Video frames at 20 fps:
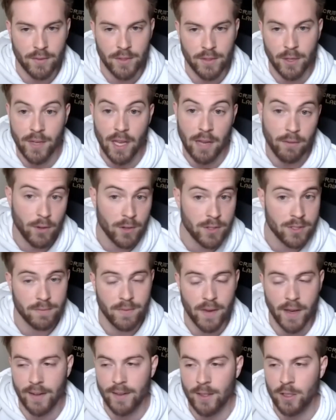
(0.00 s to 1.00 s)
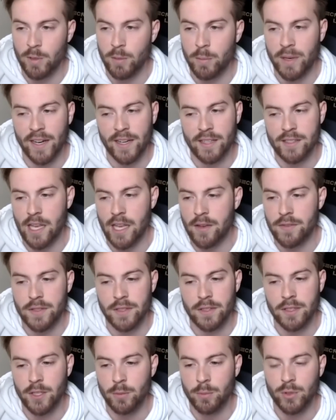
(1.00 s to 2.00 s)
you know, diversify a little bit, but I just
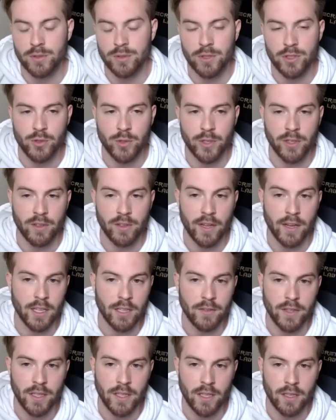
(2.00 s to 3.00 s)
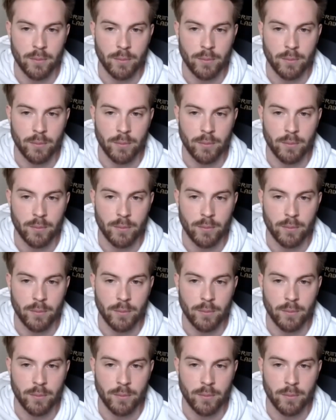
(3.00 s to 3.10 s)
haven't, you know, pulled the trigger on any of it yet.